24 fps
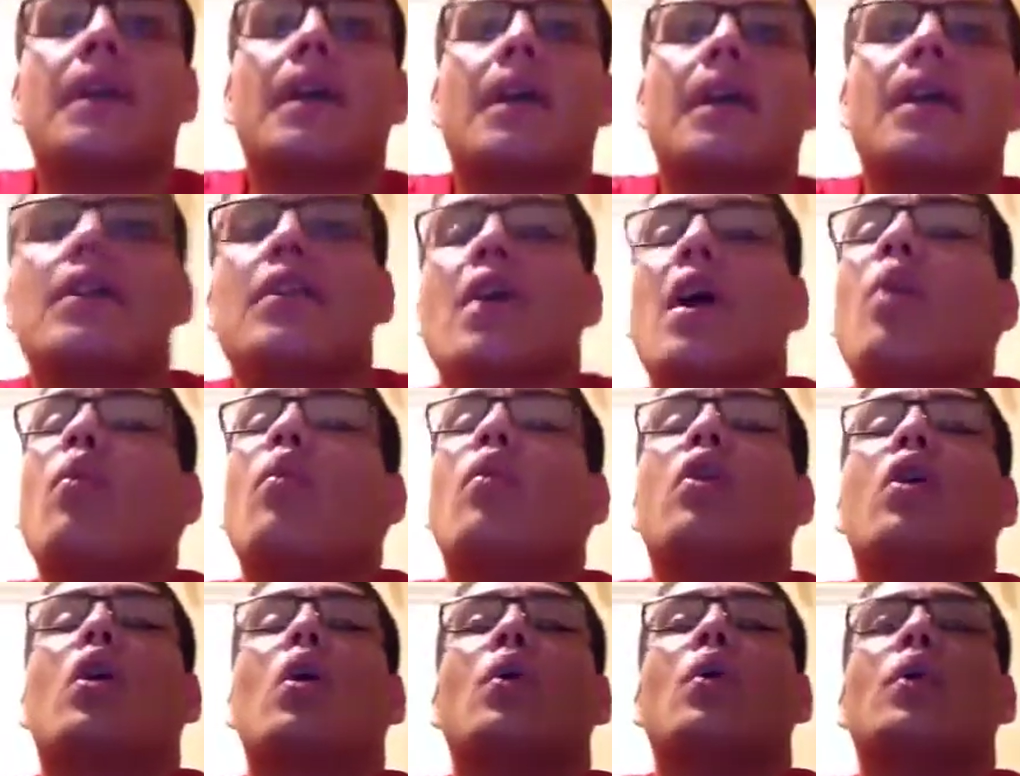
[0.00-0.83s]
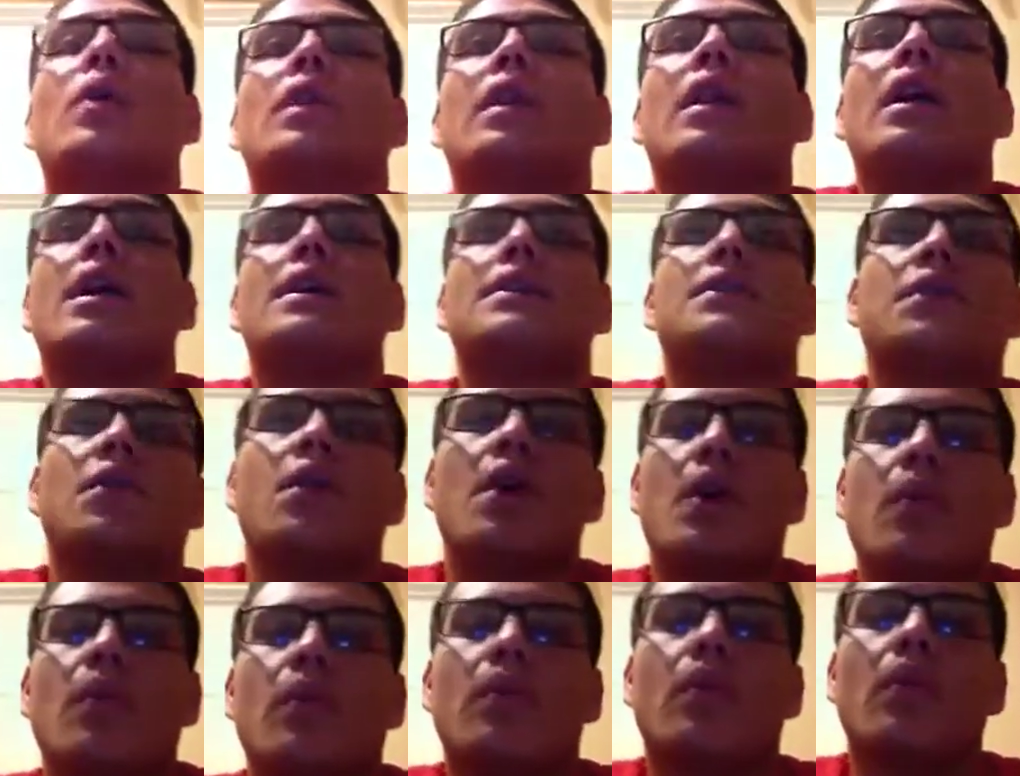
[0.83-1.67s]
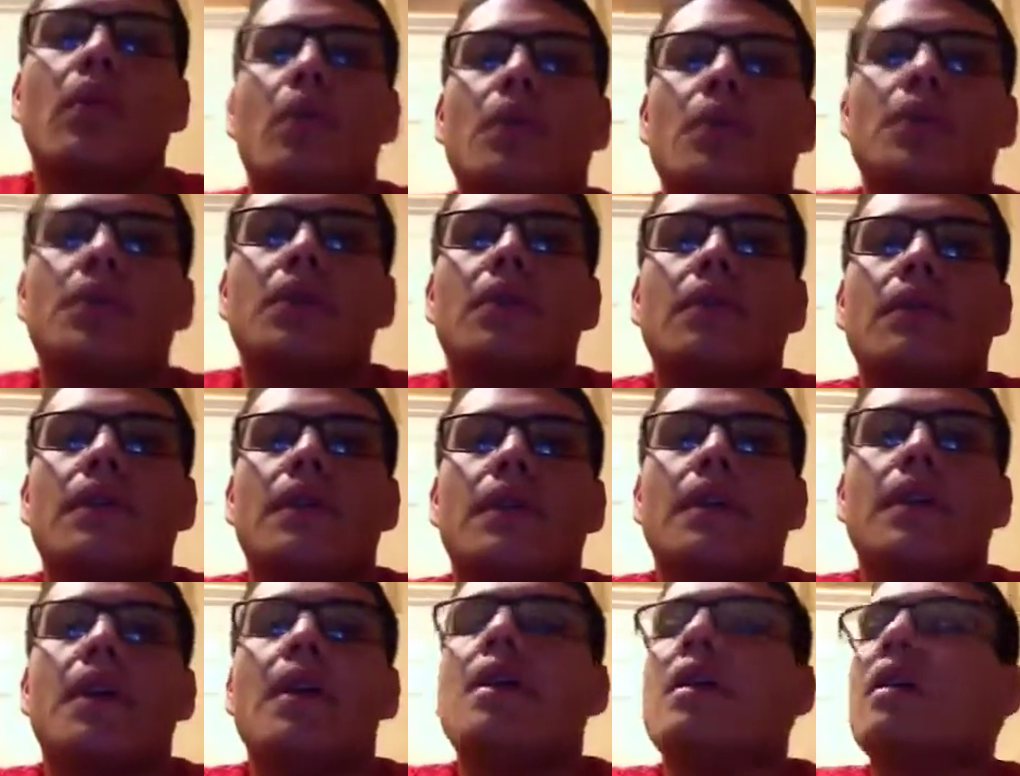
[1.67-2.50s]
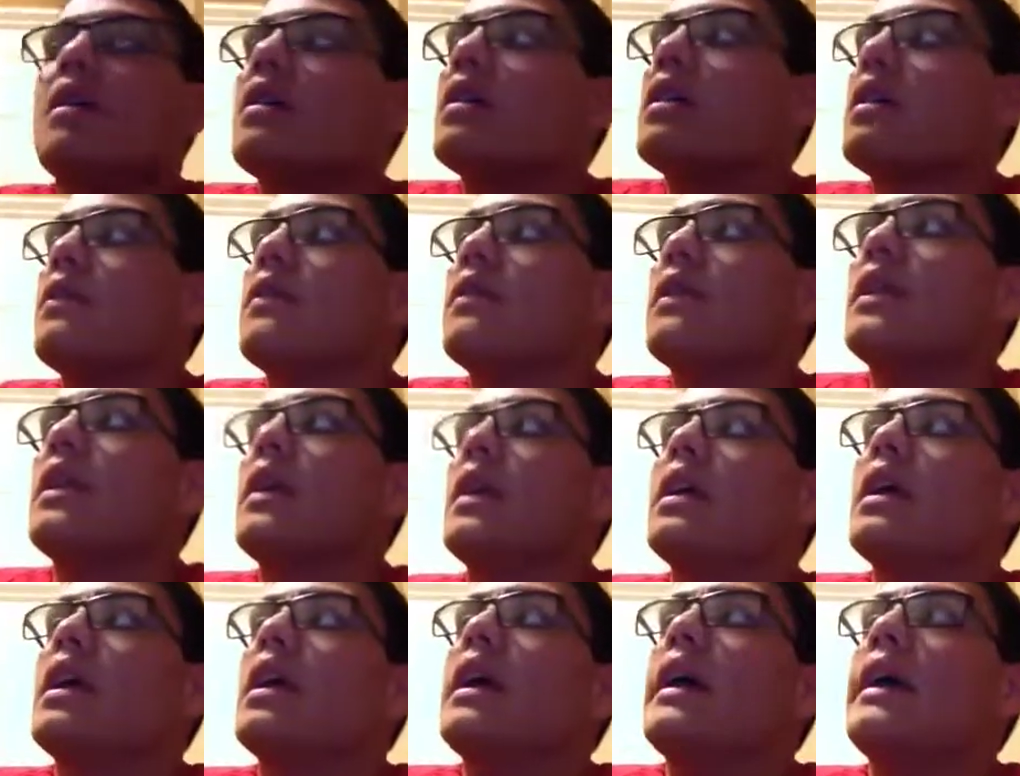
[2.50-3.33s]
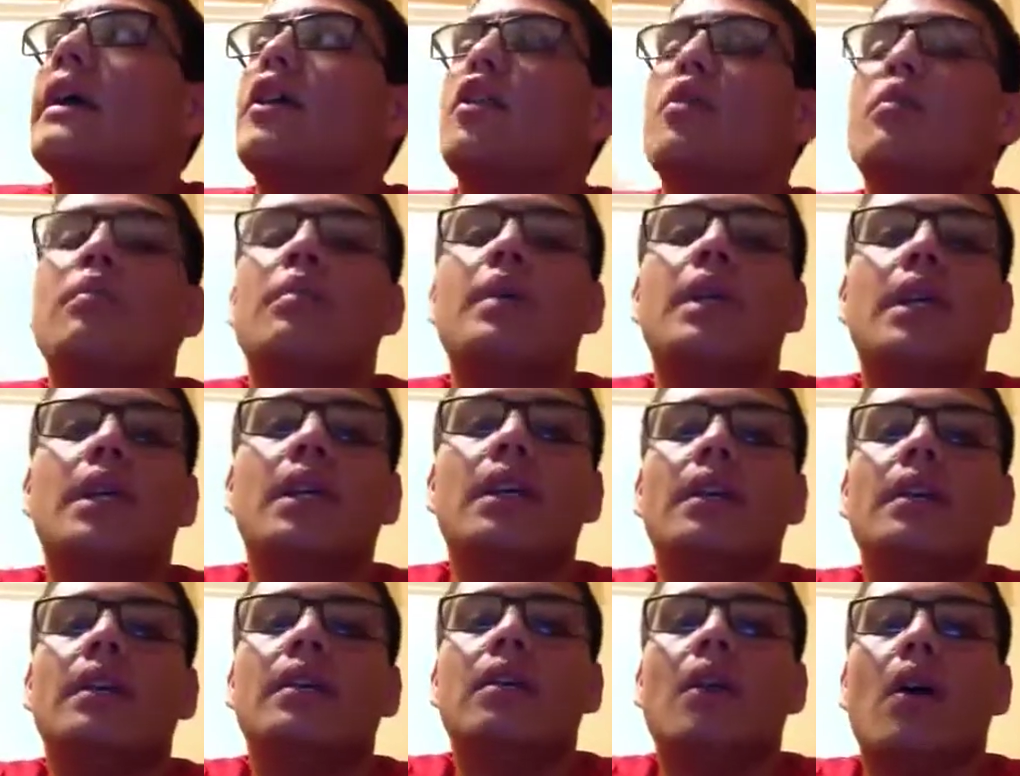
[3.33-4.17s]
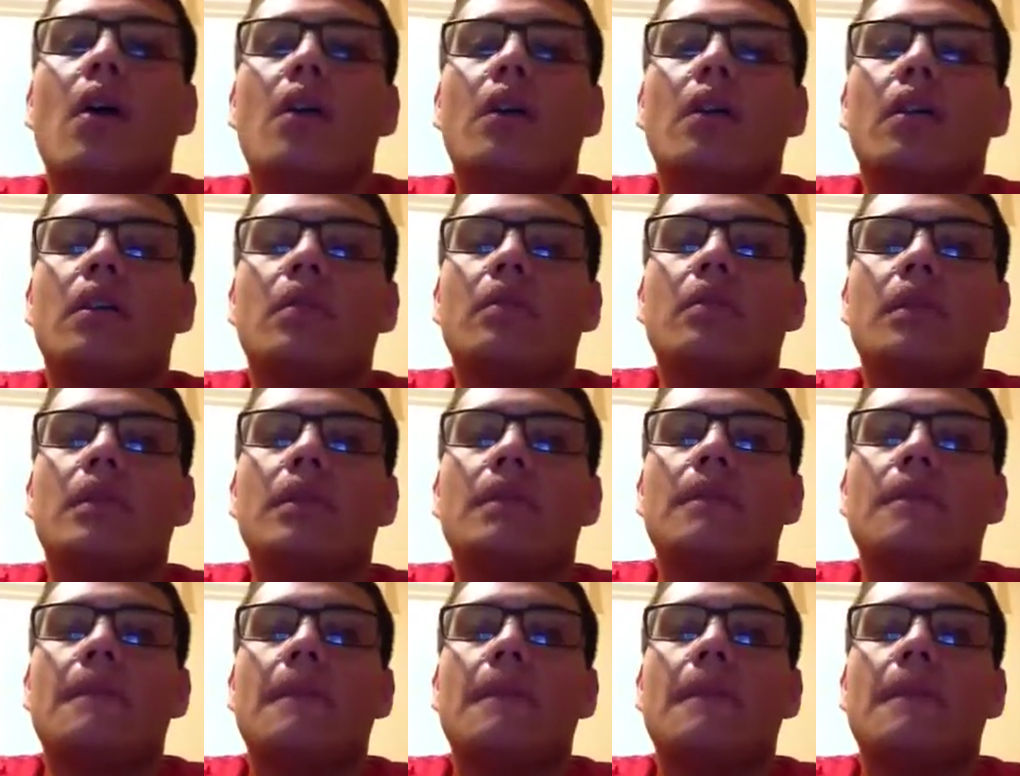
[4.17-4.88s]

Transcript: either I will go to class or I will go surfing, given an A or B argument,